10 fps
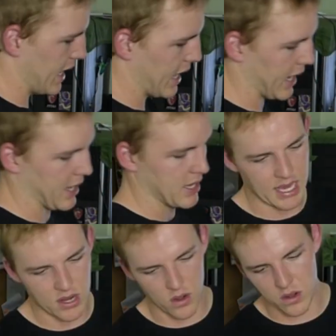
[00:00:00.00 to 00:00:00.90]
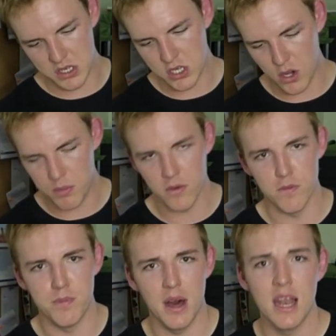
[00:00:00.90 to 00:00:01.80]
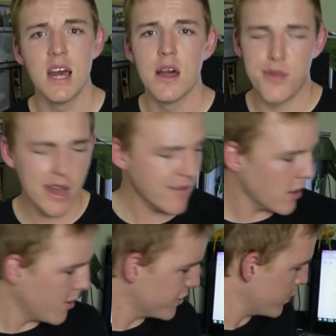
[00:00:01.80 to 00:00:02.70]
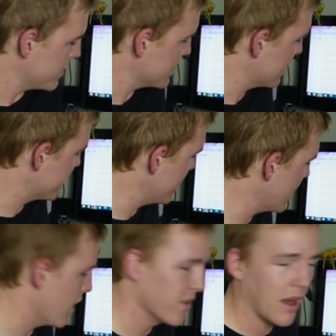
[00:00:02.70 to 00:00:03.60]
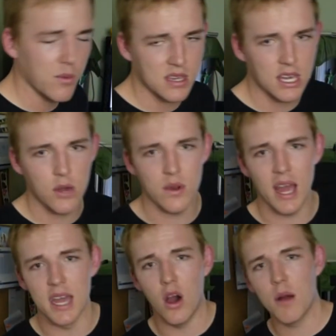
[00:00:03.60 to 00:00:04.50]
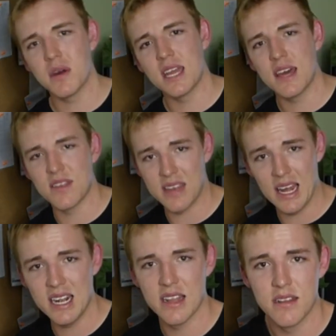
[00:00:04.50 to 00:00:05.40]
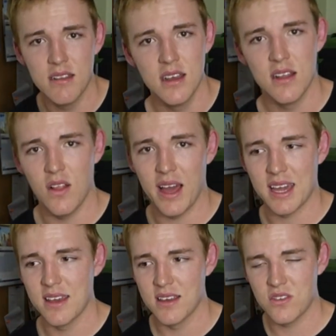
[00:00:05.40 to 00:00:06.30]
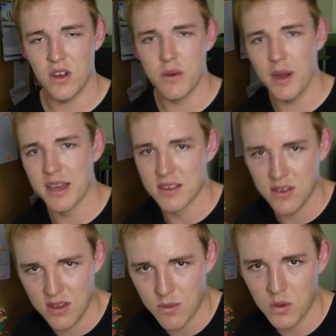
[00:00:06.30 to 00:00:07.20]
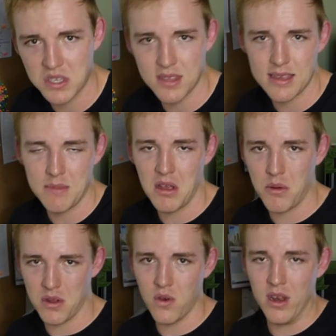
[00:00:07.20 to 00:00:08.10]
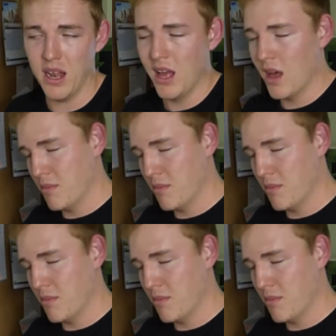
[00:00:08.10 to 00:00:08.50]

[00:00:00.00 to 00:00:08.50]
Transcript: get on top of. But thank you very much for watching this video. That was a Q&A. I'm going to get this edited, like, straight away so you can watch it the same day I record it.